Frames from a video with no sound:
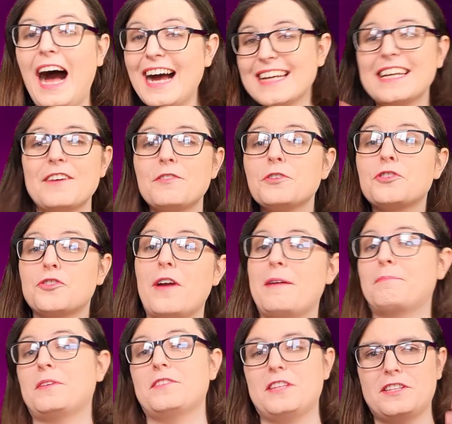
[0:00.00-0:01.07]
I never
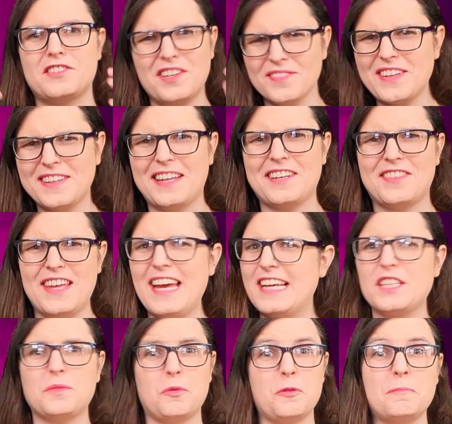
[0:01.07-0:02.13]
dreamt that something like
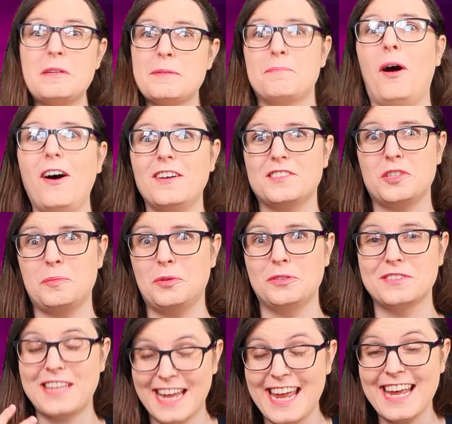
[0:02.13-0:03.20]
this would be possible
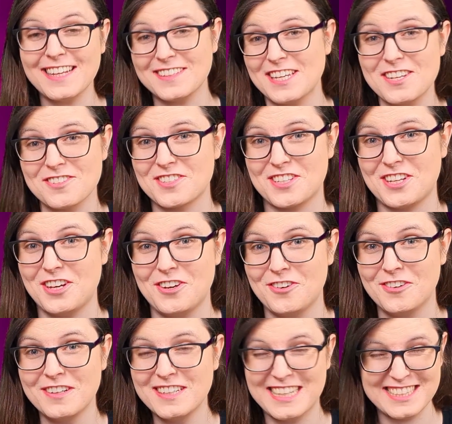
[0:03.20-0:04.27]
10 years
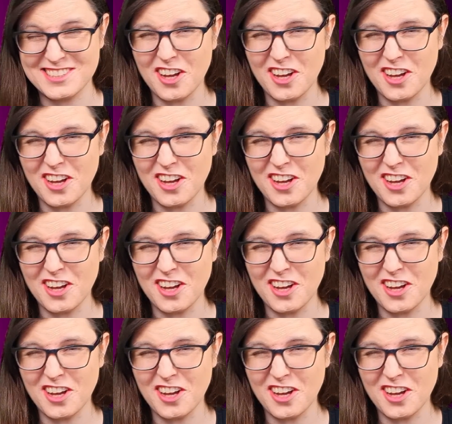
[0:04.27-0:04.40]
ago. It's